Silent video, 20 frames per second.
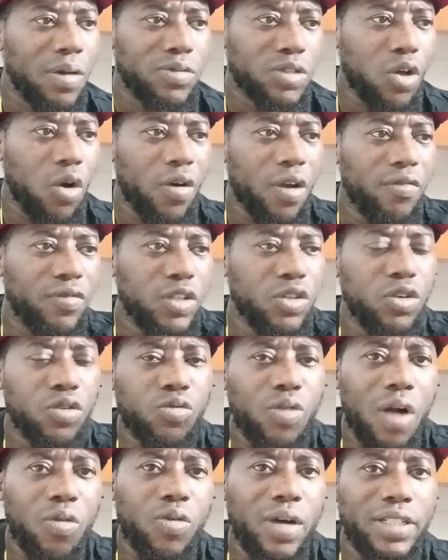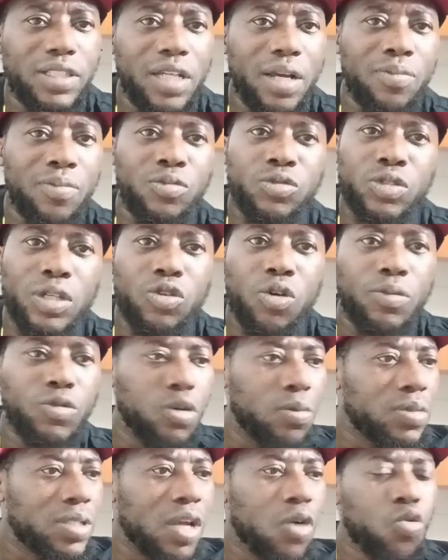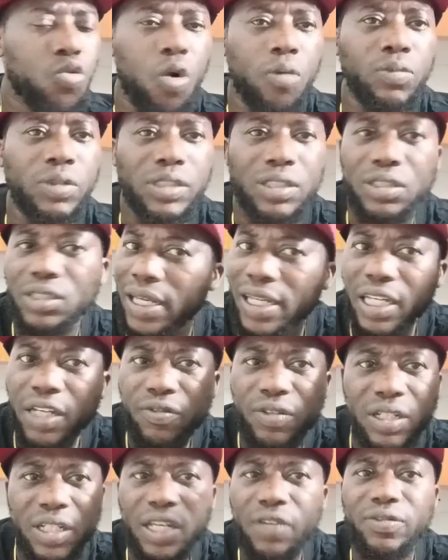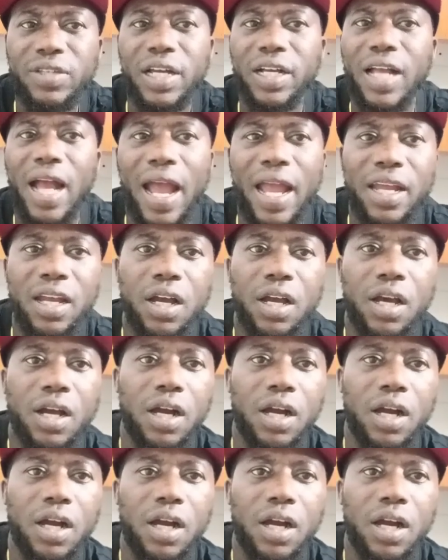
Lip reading: So every video no check. So no them say go muti say even if the guy